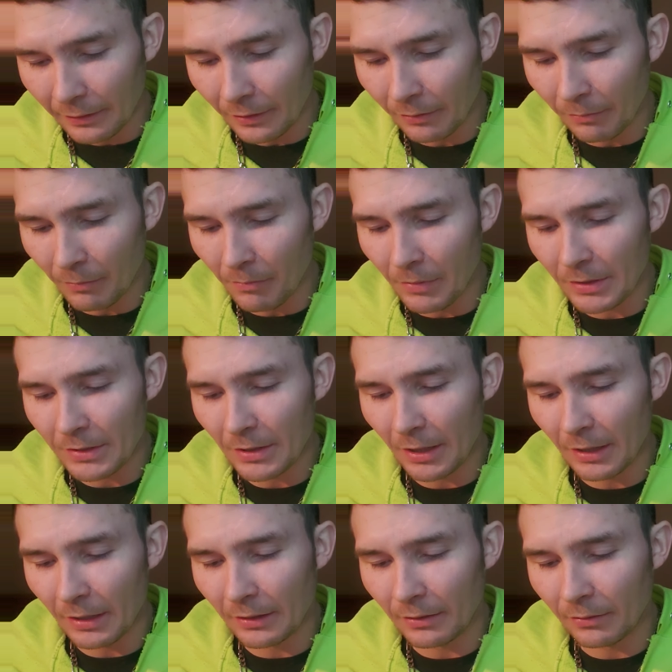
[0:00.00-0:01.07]
the
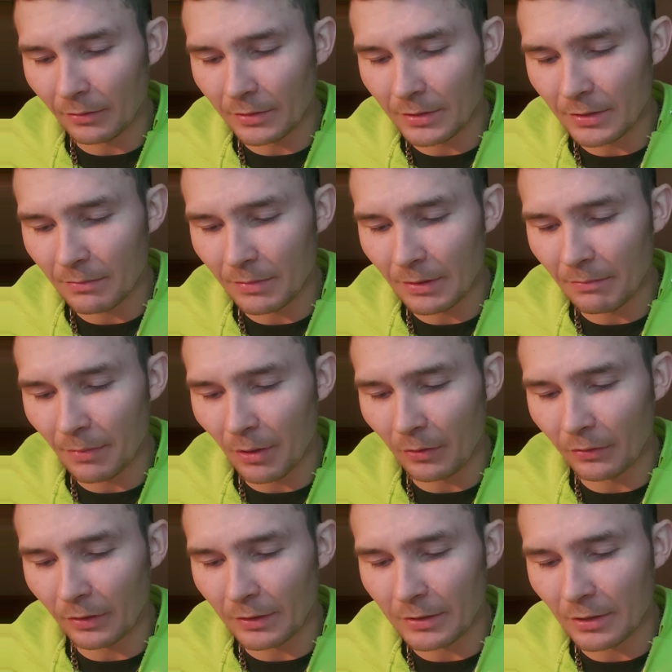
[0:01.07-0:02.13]
Messiah was to be
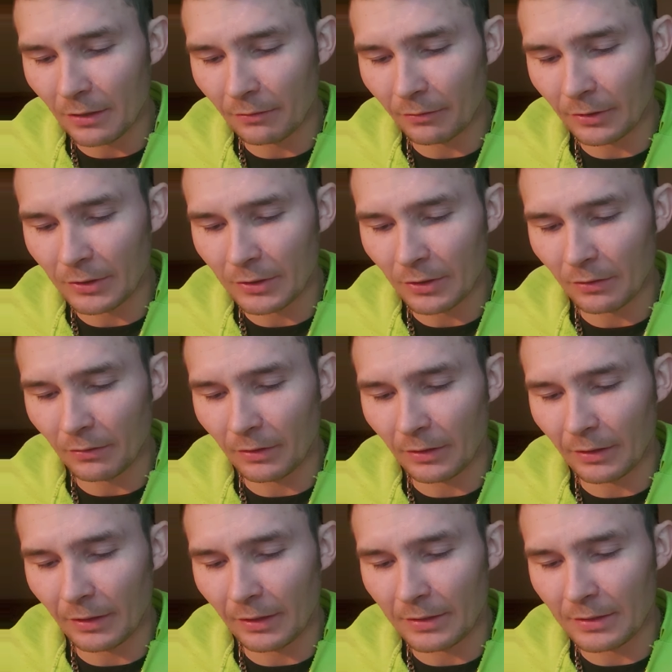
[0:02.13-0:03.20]
both a suffering
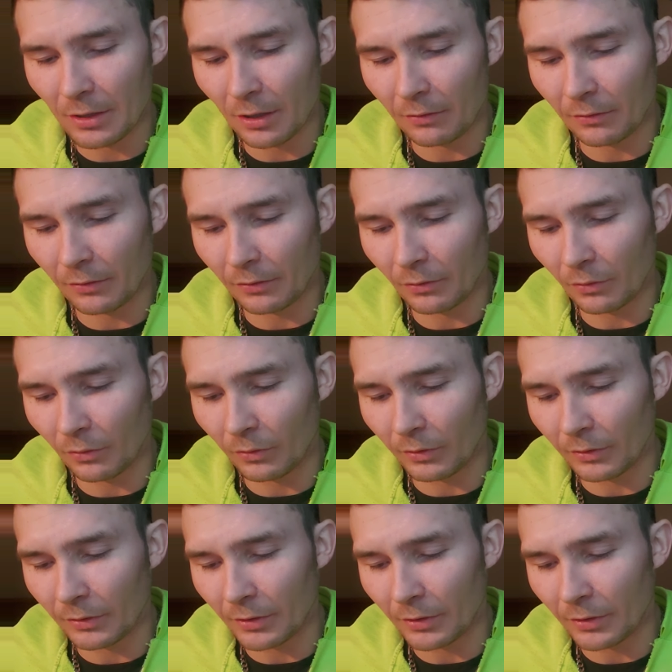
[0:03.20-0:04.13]
servant and a sovereign Lord